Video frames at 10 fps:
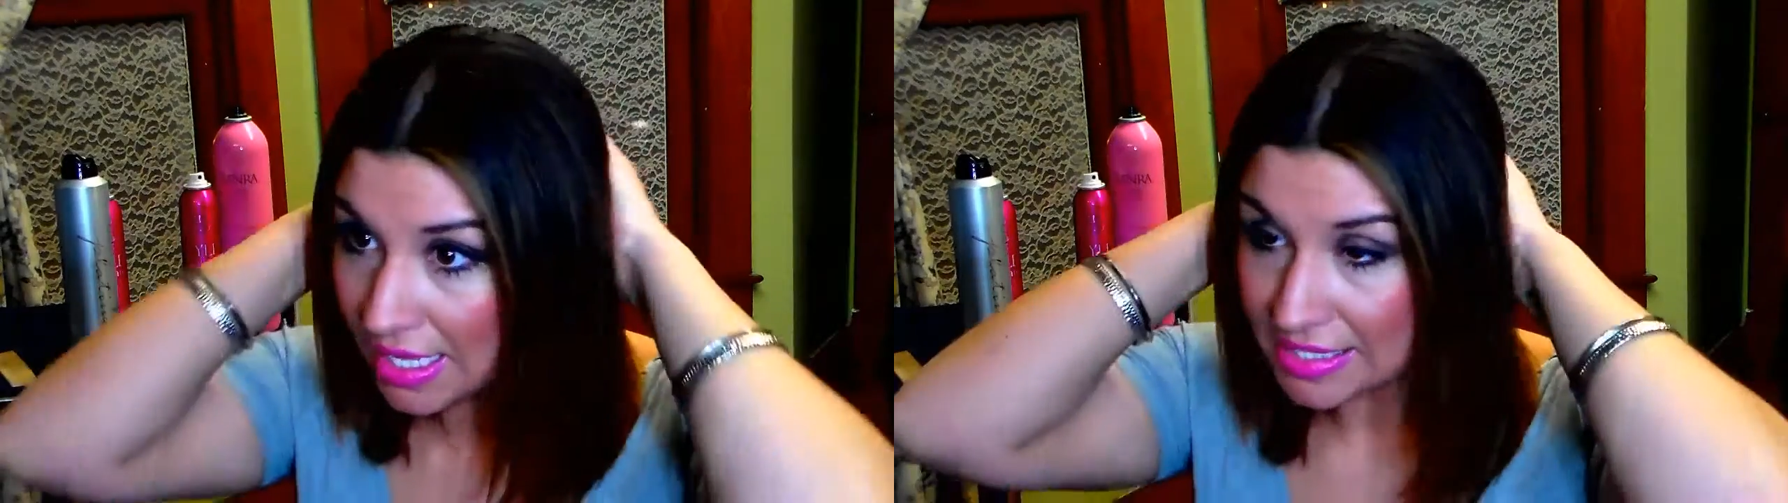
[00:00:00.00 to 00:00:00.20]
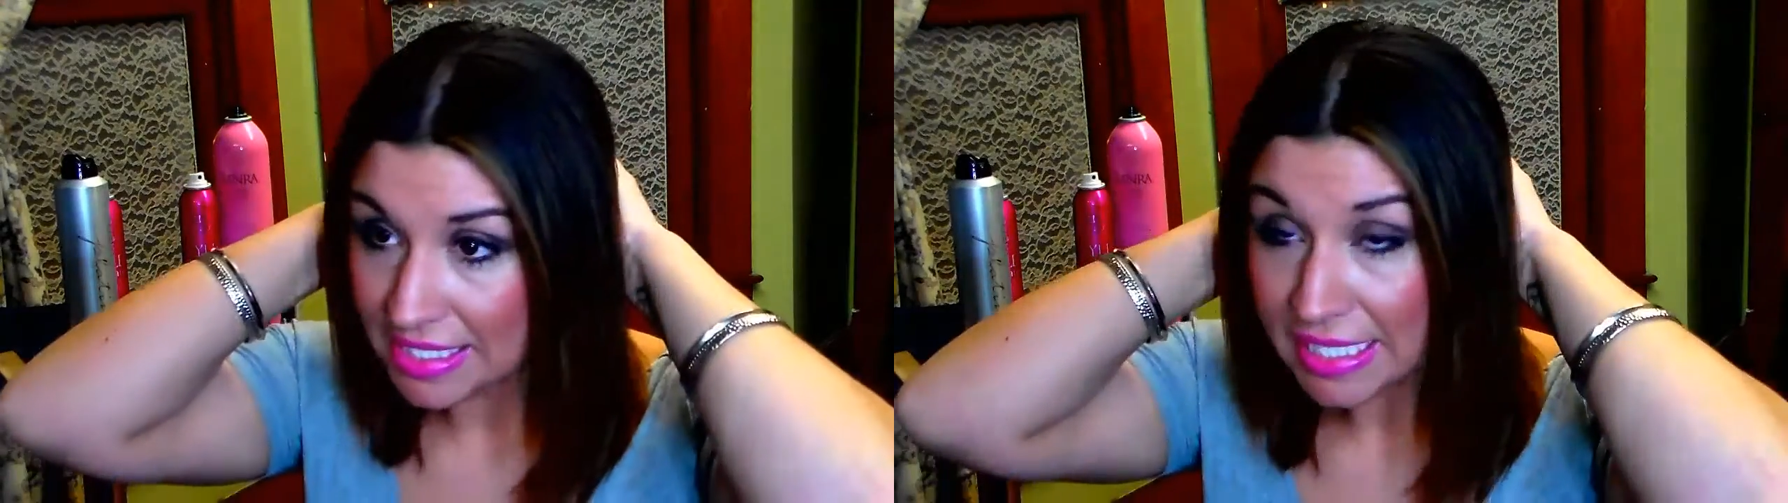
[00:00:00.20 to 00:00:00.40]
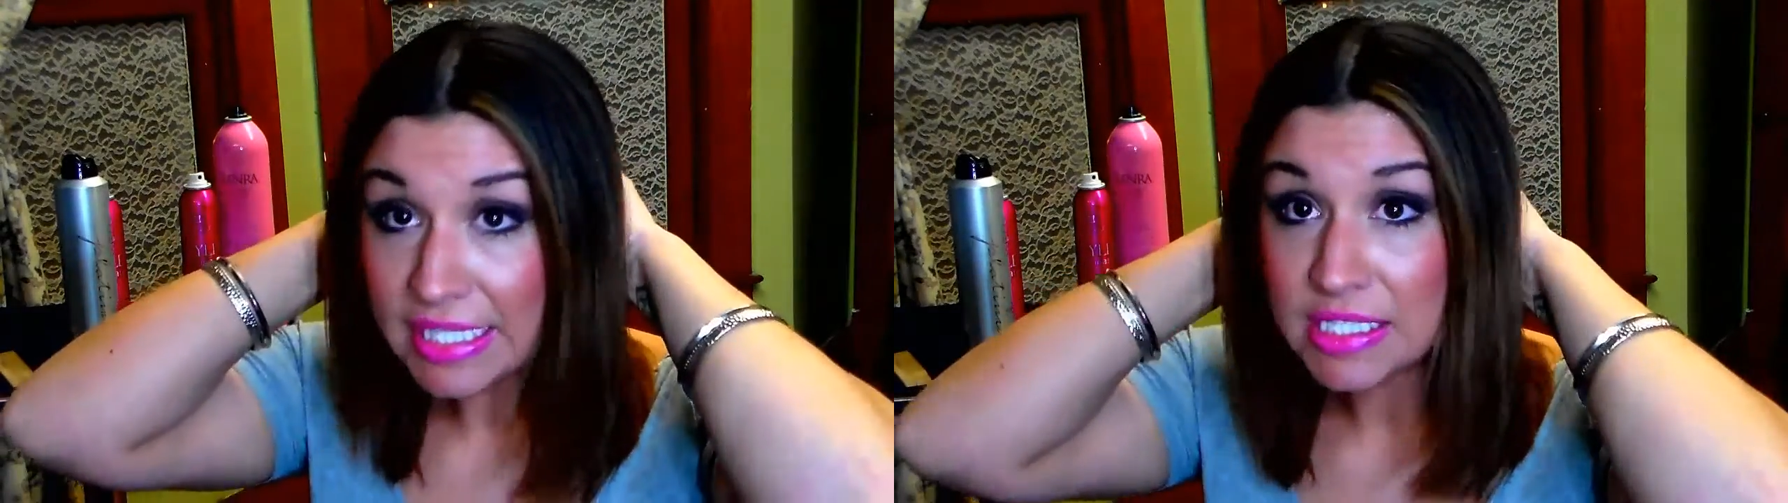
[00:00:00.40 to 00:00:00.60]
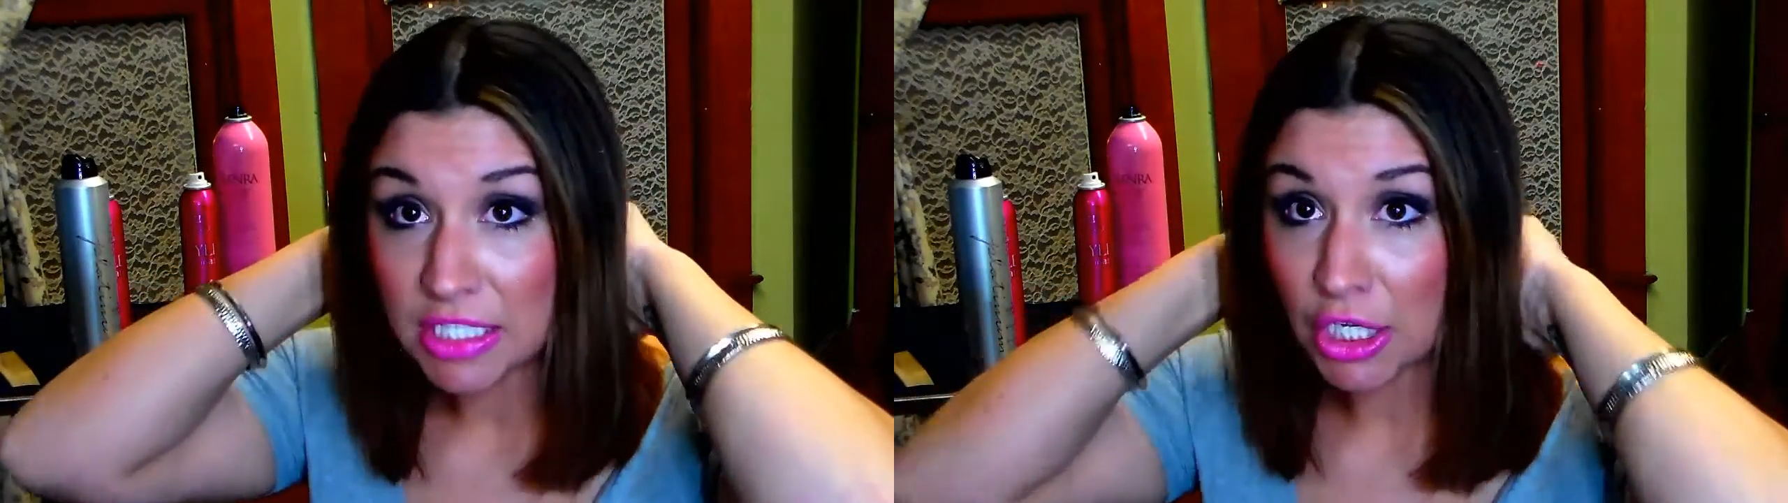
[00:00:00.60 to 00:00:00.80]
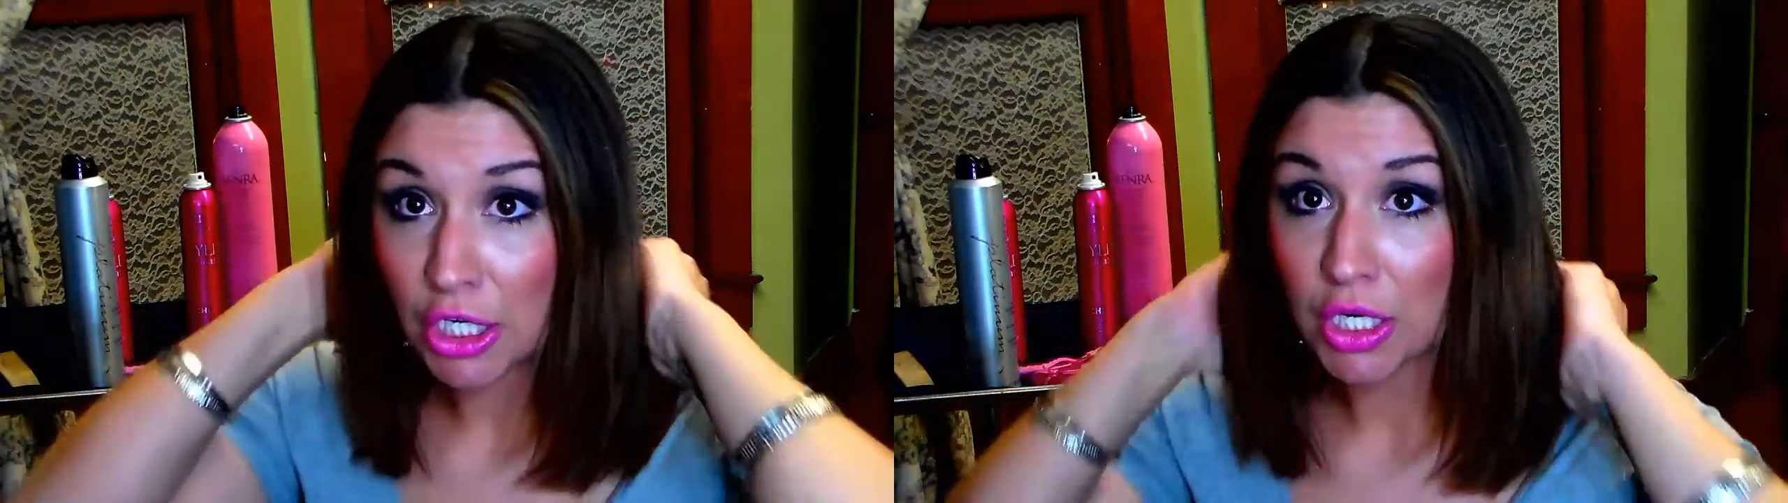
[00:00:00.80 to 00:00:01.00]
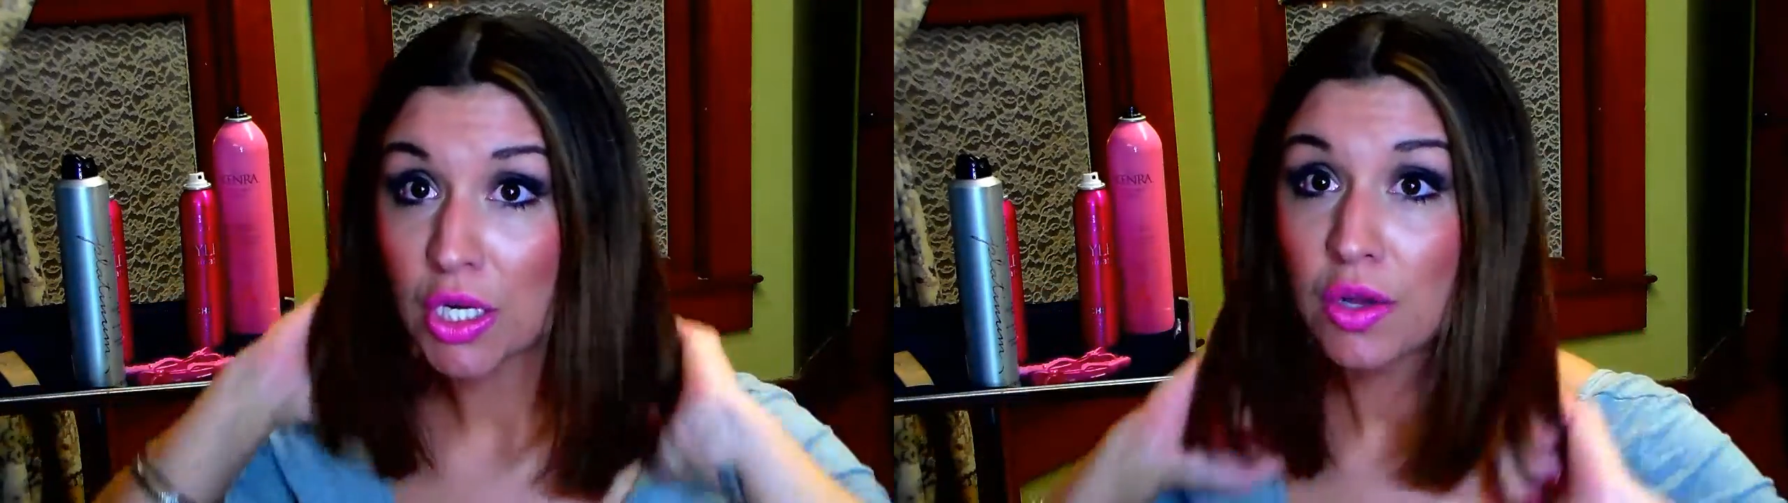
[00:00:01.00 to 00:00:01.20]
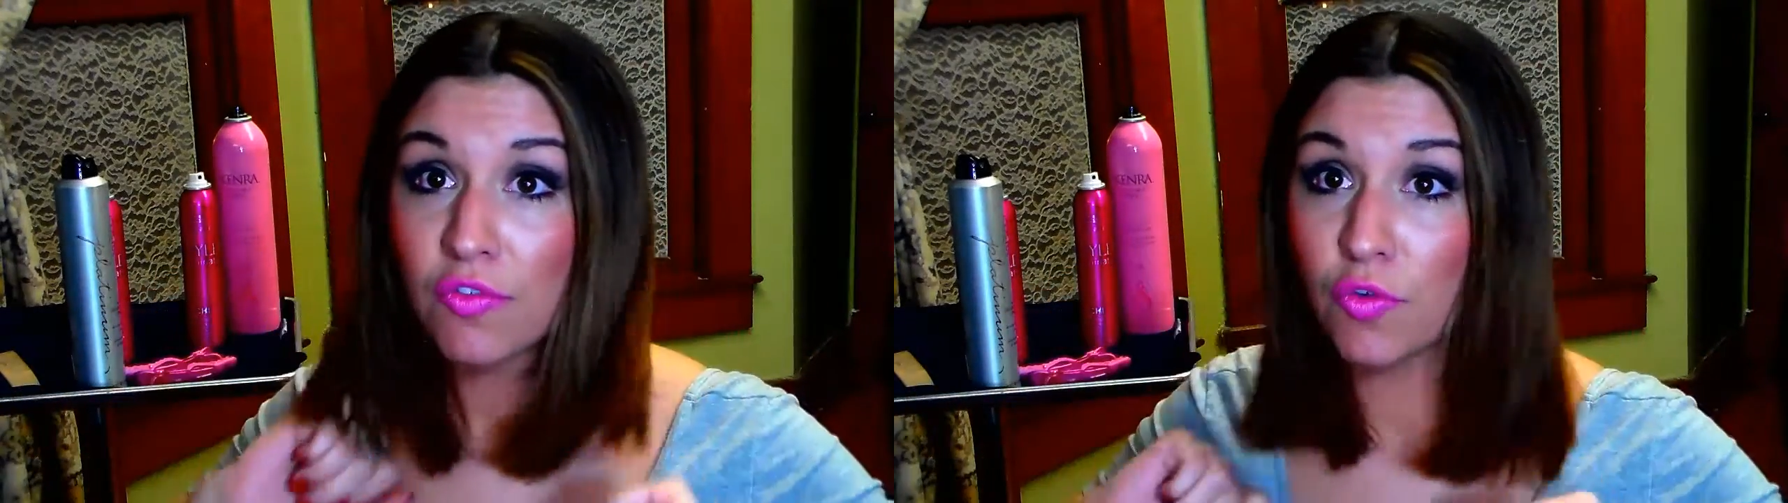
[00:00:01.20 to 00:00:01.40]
it's easier